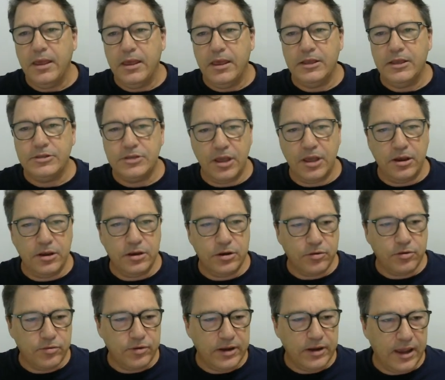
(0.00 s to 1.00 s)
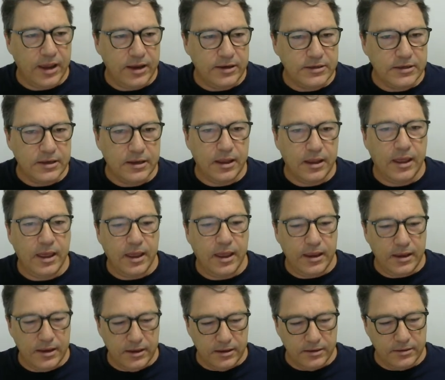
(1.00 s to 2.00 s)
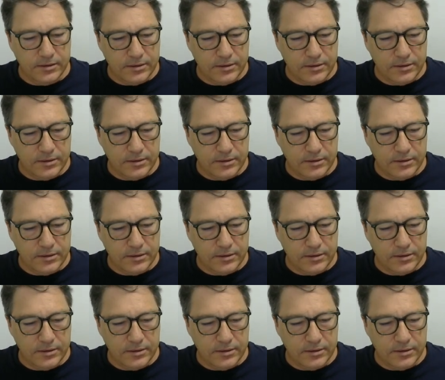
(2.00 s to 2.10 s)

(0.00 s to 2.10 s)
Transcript: it's going to create a